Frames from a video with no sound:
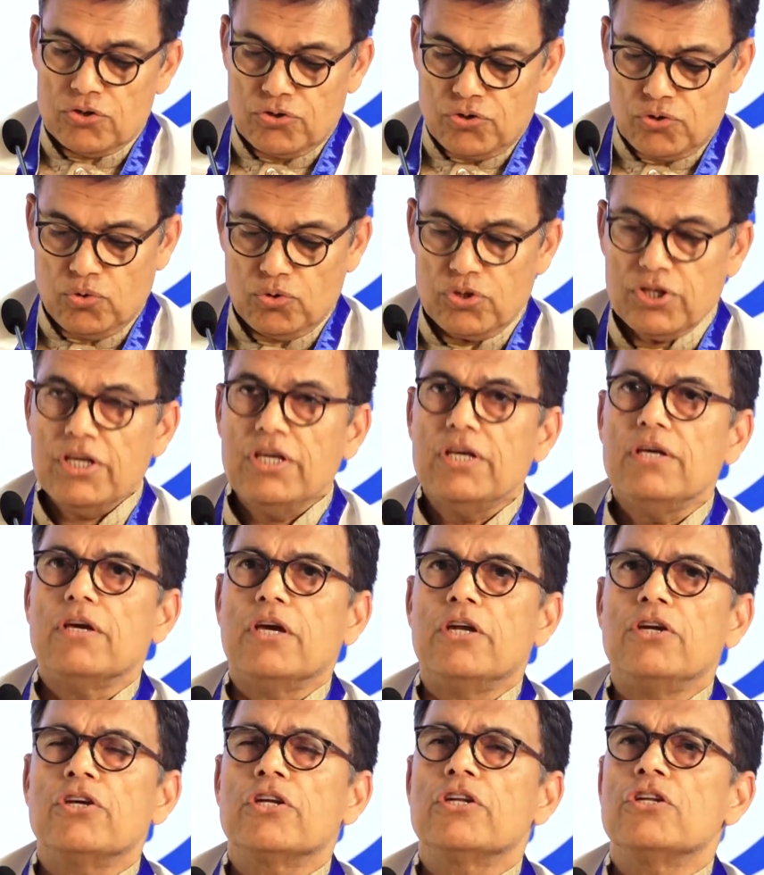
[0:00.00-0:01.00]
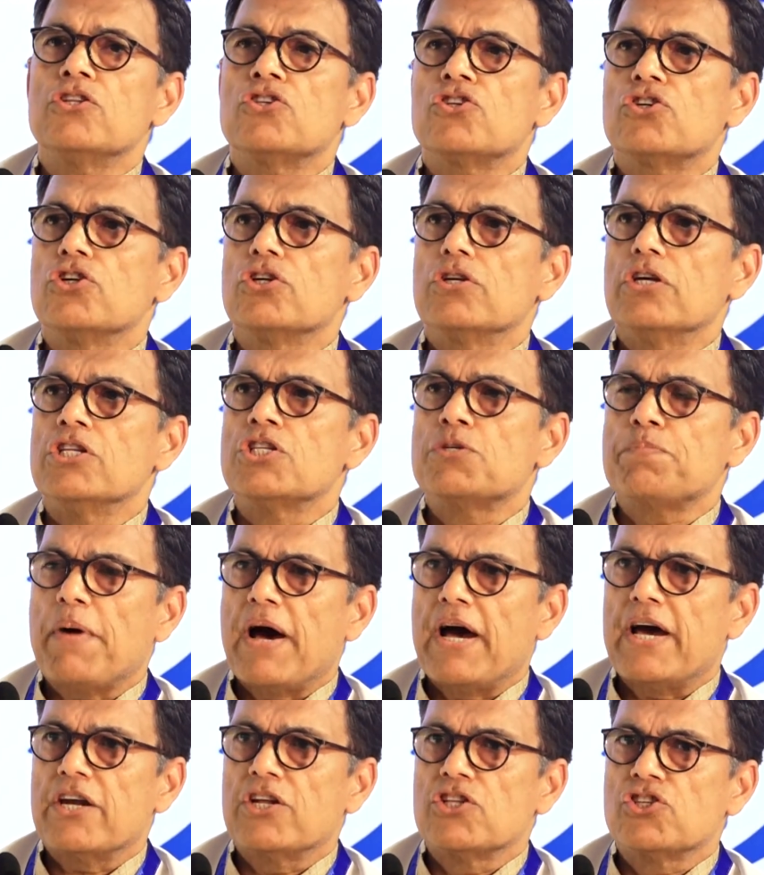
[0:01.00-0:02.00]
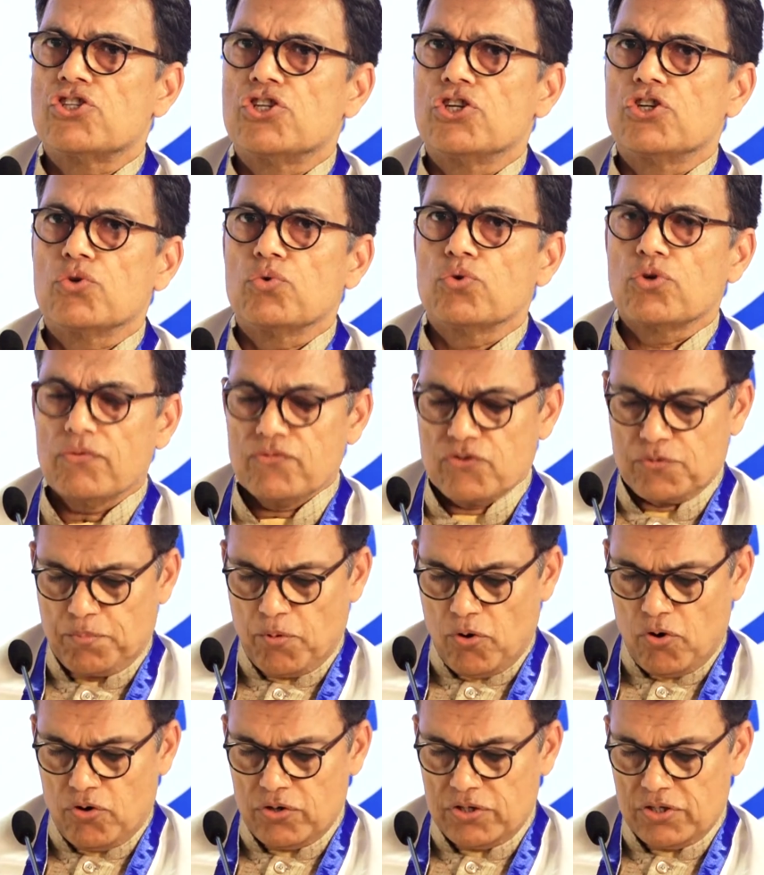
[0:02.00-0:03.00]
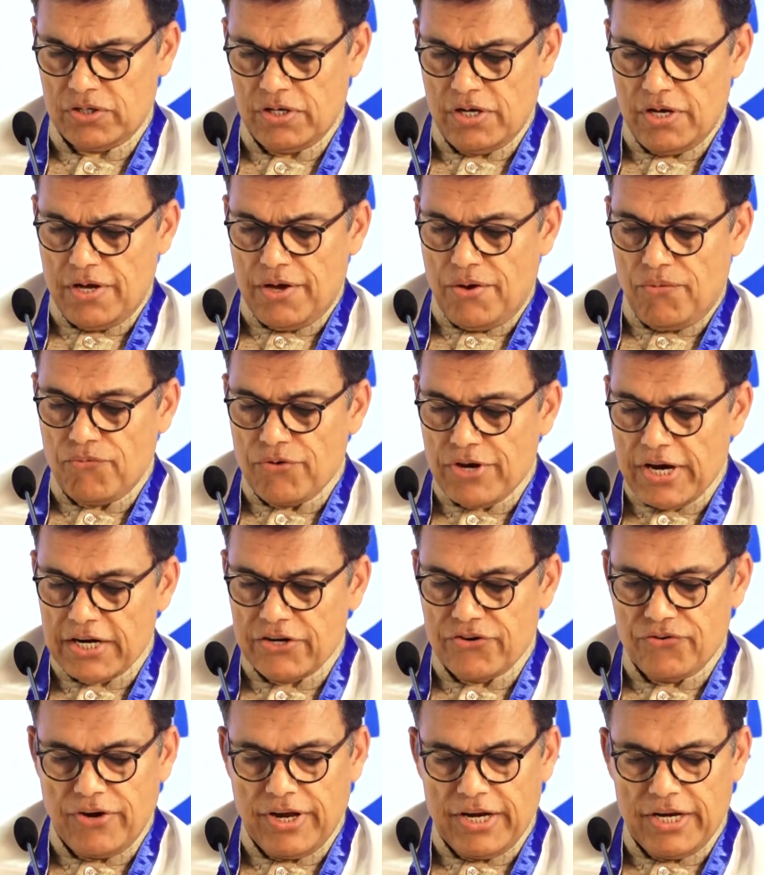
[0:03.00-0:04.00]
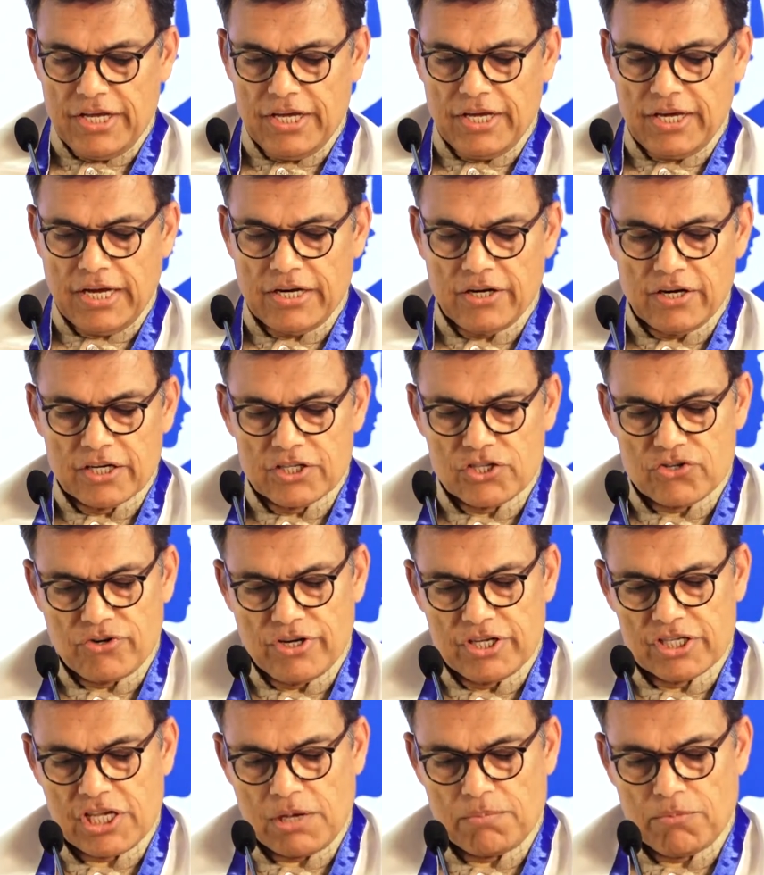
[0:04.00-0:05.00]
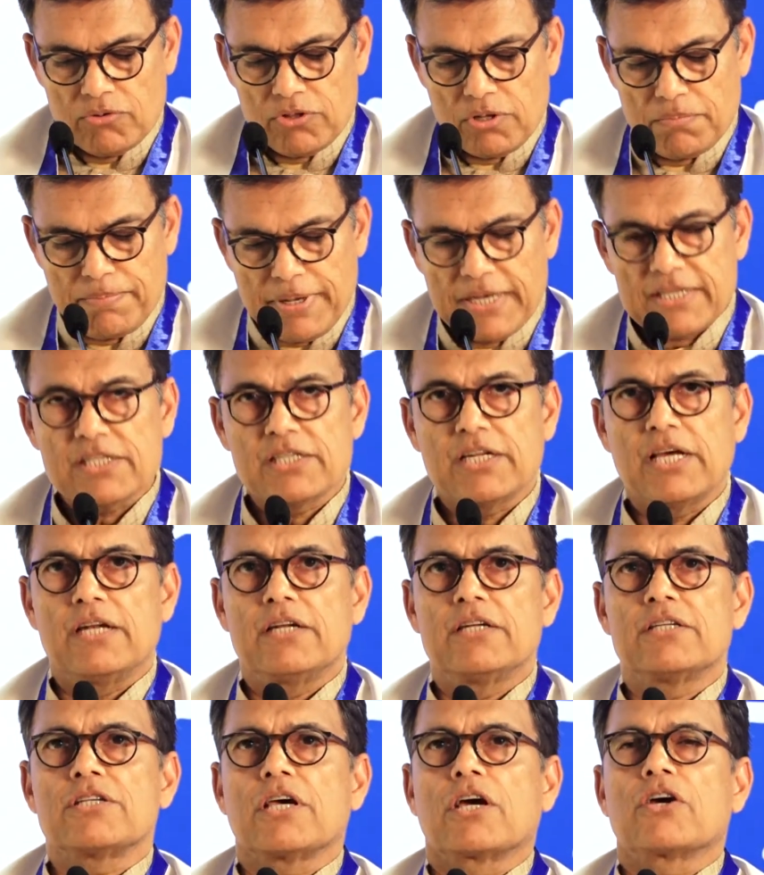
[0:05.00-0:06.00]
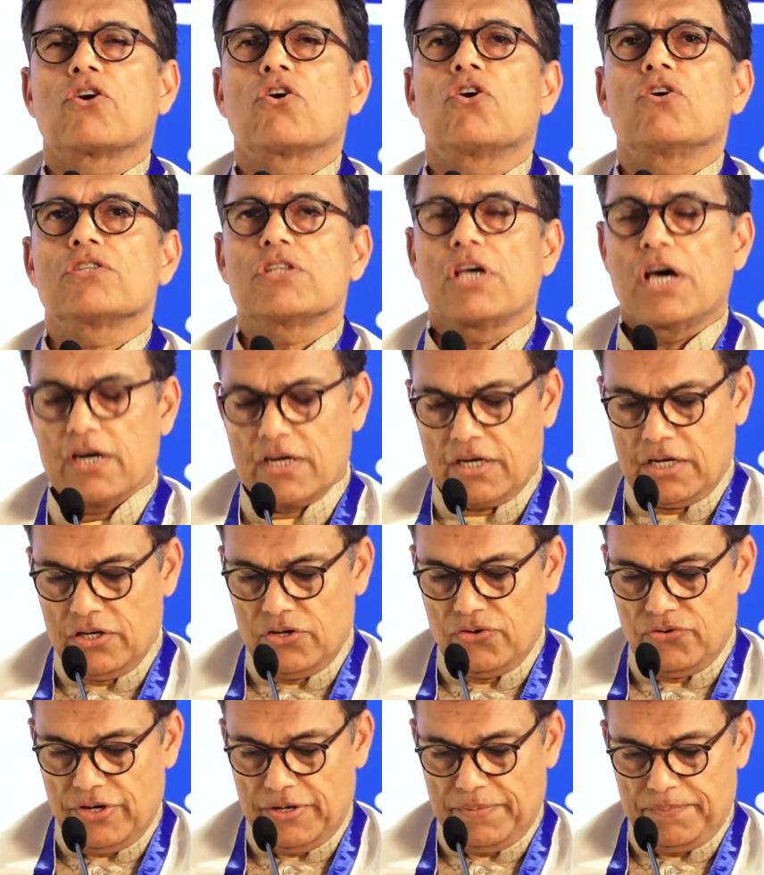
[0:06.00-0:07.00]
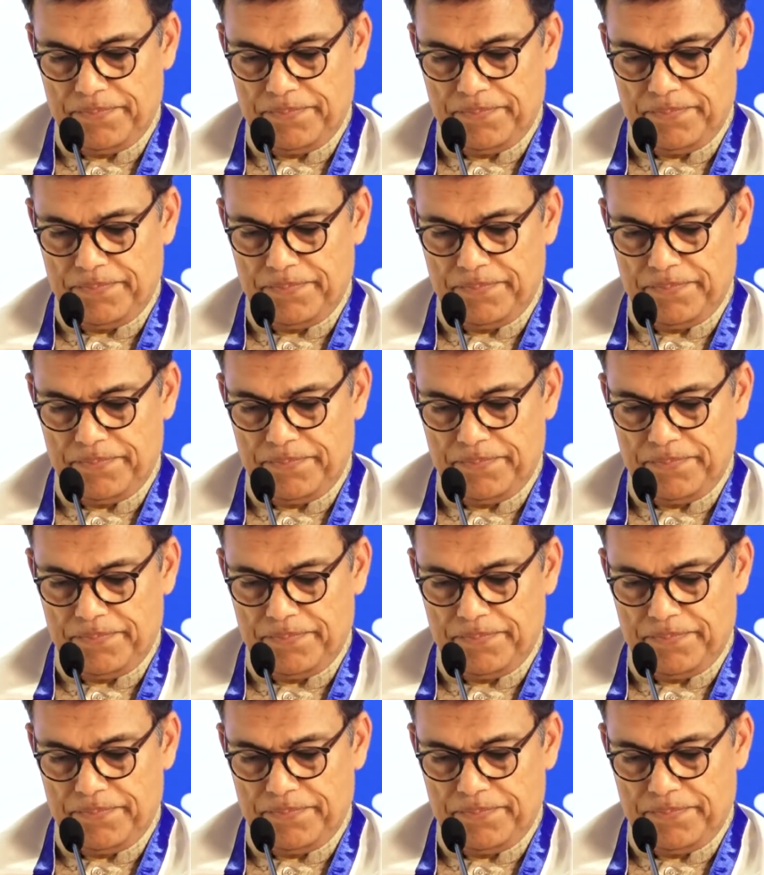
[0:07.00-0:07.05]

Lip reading: Through the Indian Inspire Institute of Sports, we are training and nurturing some of the best talents across our country,